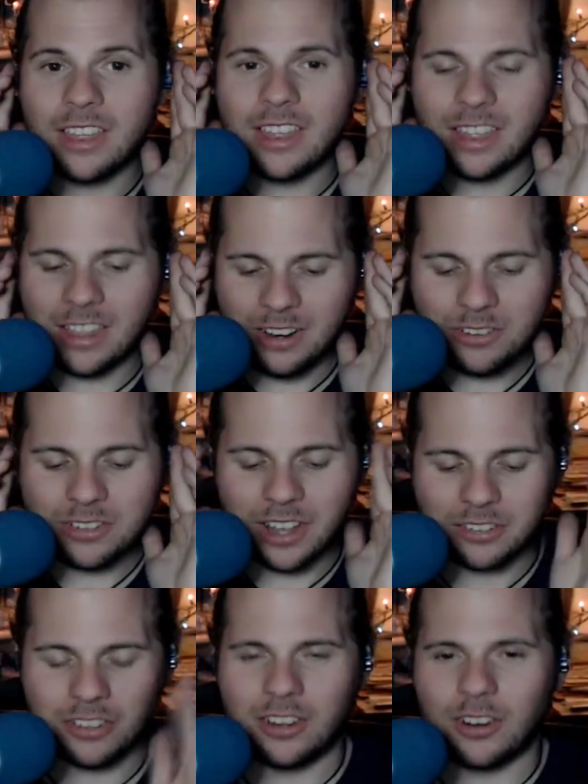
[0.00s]
Here's
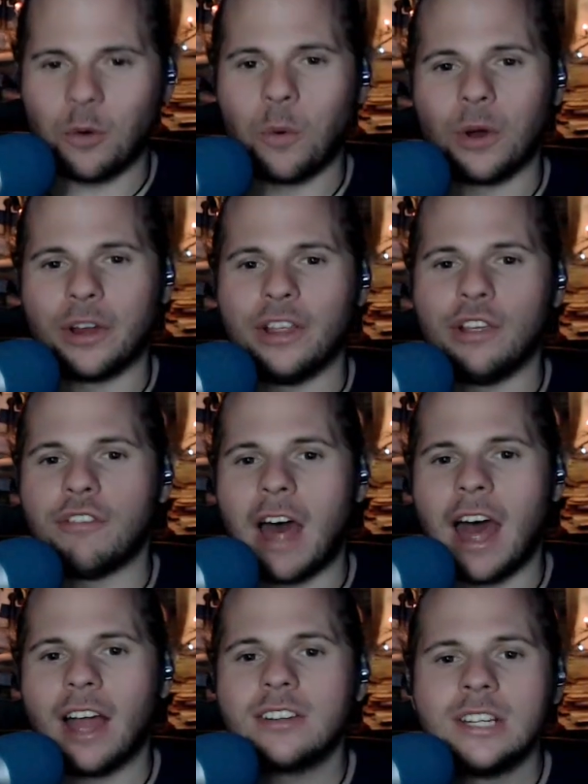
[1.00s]
actually a quirky
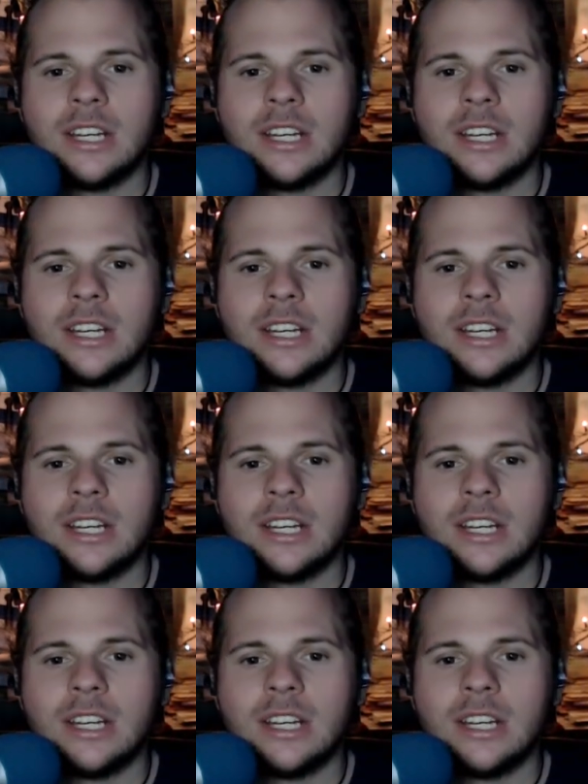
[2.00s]
fact.